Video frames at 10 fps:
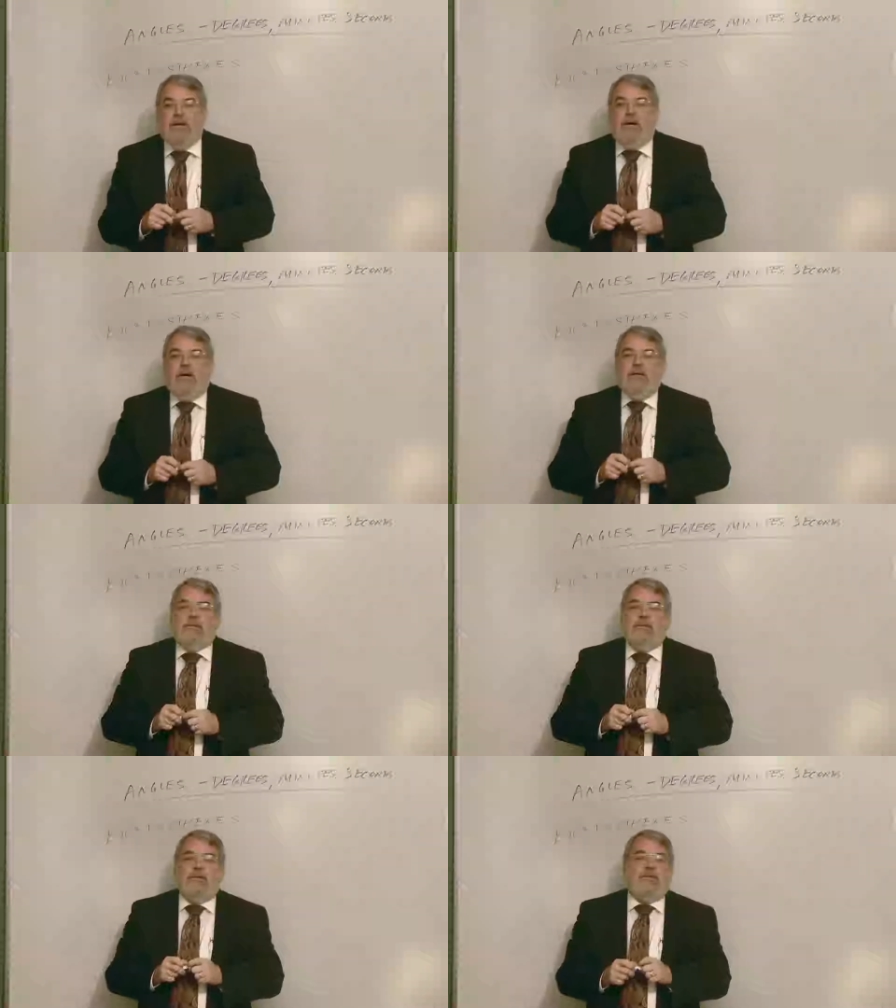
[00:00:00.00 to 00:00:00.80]
All the
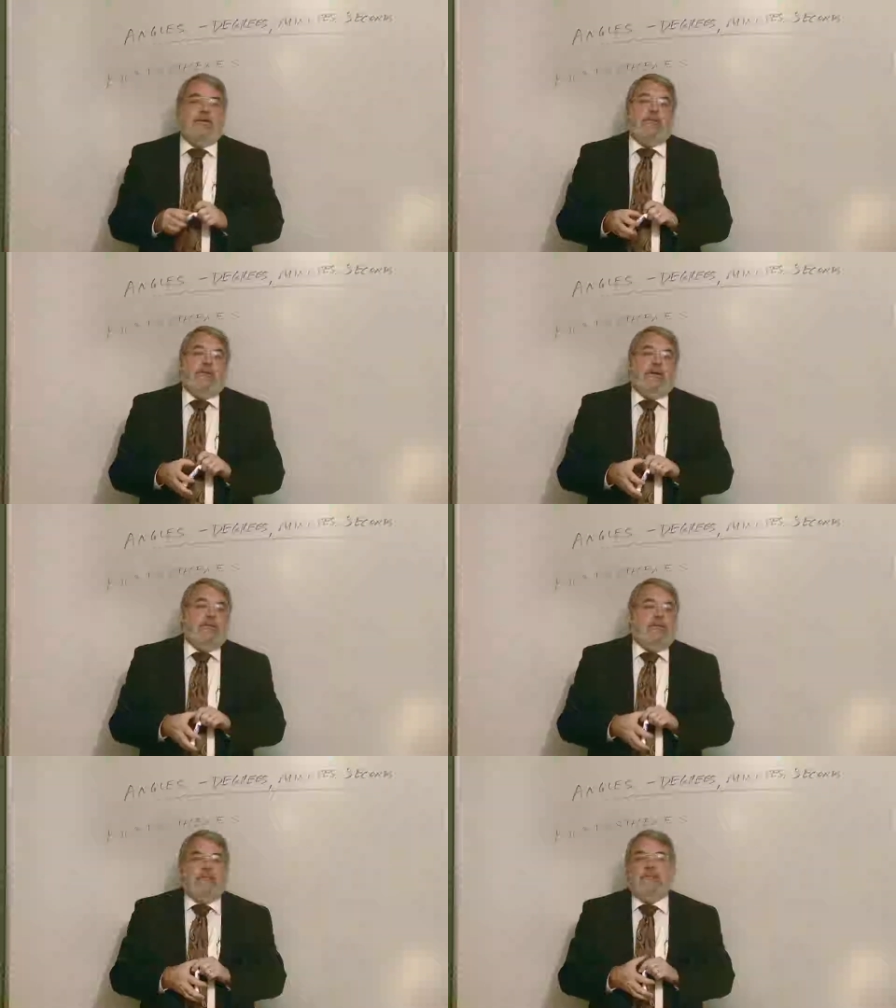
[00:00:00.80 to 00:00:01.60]
books ever
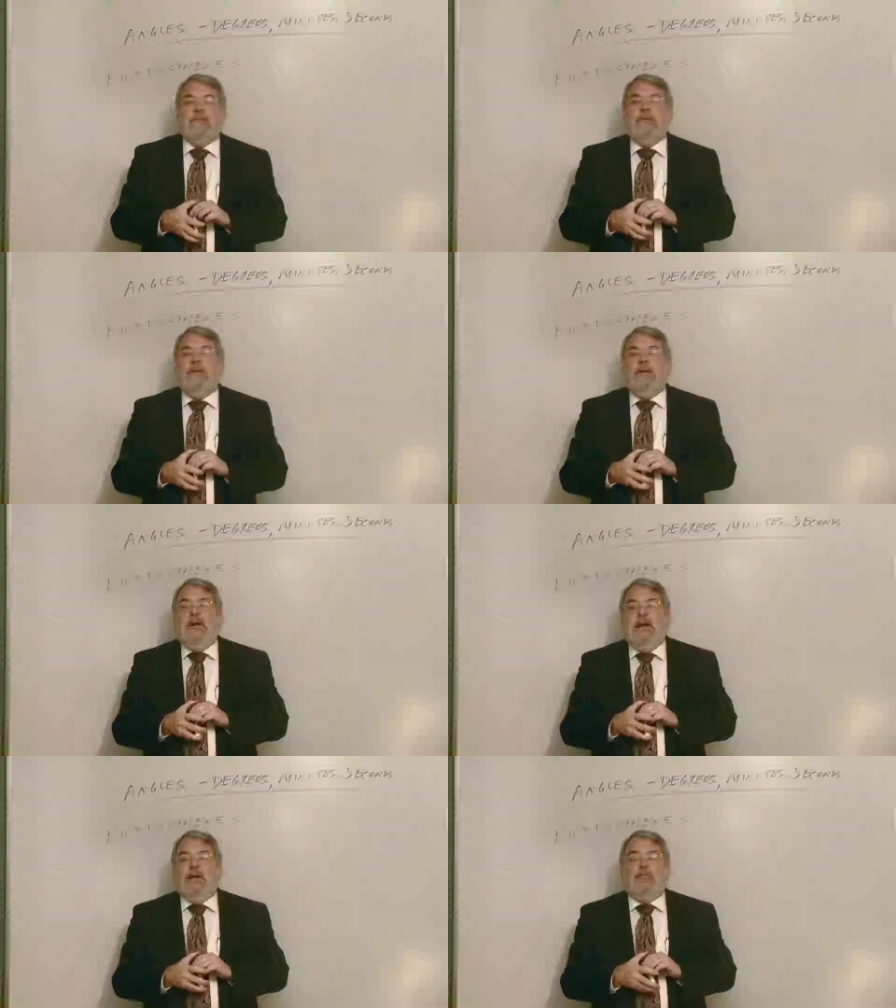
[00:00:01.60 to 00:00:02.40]
written,
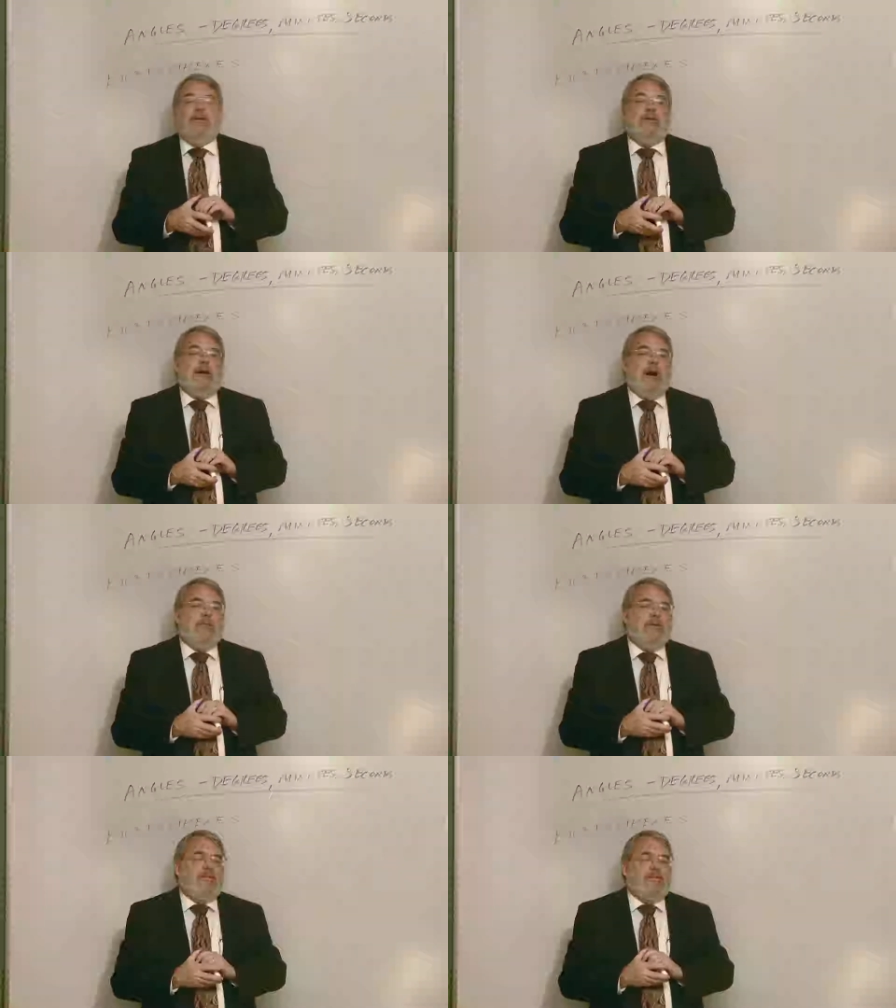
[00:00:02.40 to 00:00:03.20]
handwritten
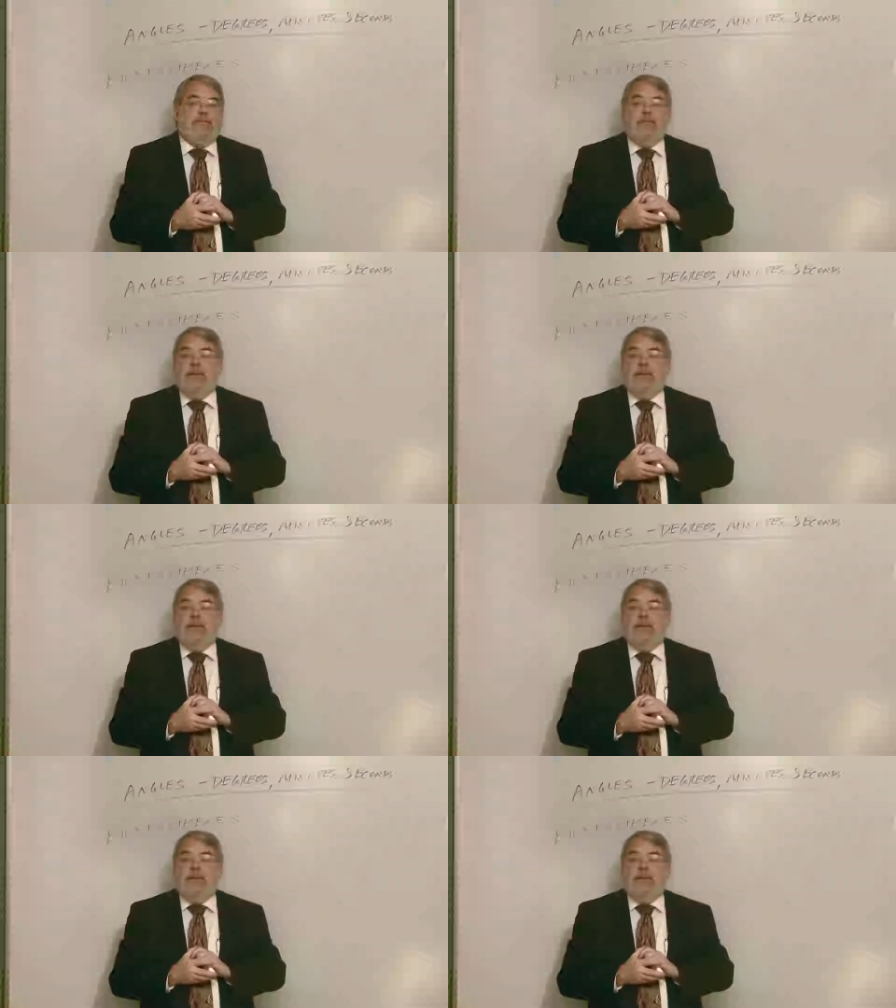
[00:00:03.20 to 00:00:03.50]
copies,